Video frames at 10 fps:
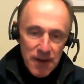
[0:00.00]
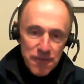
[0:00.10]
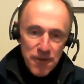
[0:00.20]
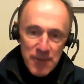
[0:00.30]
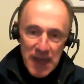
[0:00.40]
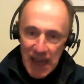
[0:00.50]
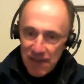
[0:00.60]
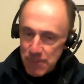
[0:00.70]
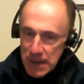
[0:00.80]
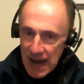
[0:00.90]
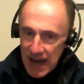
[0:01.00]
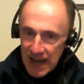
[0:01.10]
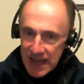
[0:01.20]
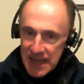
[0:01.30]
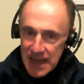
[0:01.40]
from the
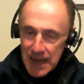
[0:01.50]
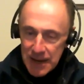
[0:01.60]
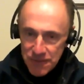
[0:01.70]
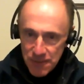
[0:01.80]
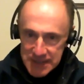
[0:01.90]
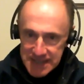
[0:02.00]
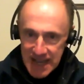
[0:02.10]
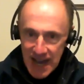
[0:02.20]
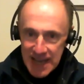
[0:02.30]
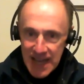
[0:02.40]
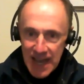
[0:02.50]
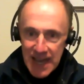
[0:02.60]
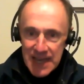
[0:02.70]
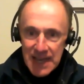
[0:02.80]
FBI and from the CIA